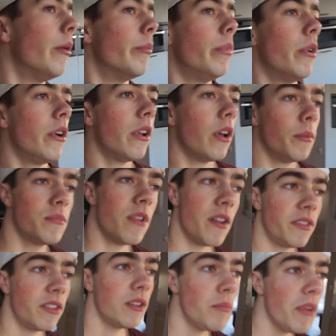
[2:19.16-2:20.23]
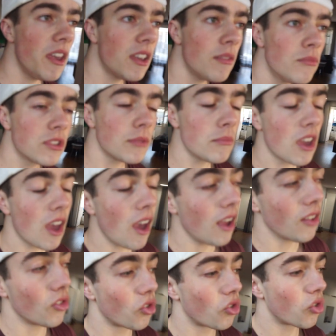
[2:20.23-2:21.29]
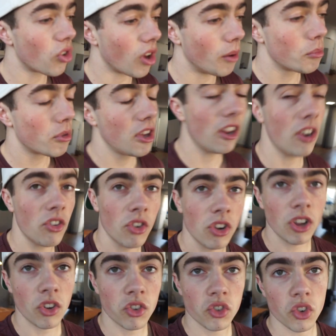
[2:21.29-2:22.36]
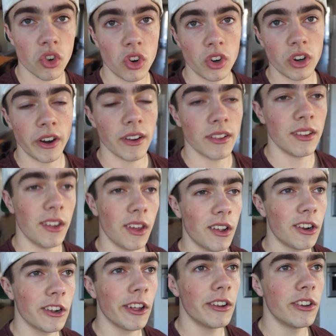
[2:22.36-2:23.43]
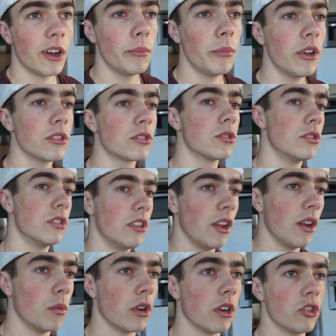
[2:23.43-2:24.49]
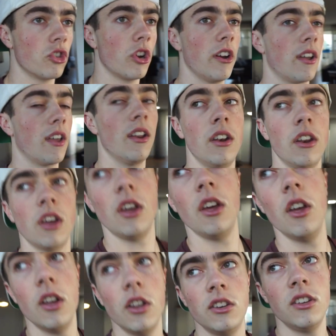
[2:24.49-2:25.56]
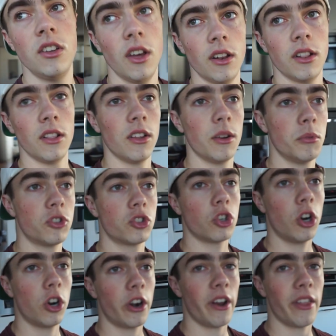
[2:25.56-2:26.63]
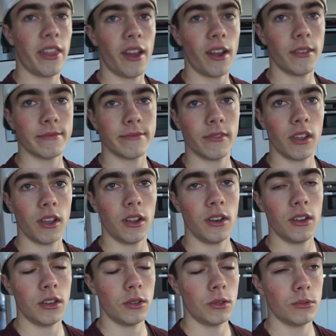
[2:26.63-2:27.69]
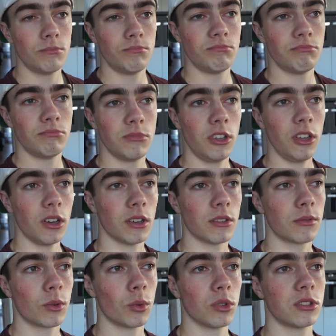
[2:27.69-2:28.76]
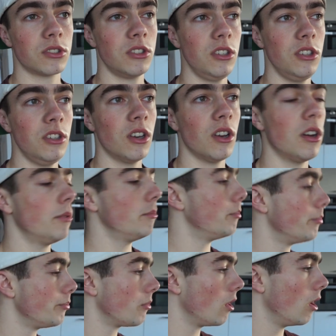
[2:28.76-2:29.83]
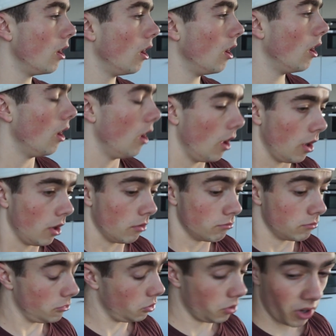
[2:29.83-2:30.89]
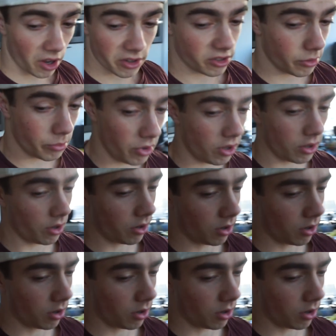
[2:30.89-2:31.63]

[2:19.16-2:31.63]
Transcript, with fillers: But I'm definitely making some gains. I'm getting a lot stronger at the incline dumbbells, so today we're gonna try again to get a little bit stronger at that. And uh, yeah, we'll see um, you guys in a bit, I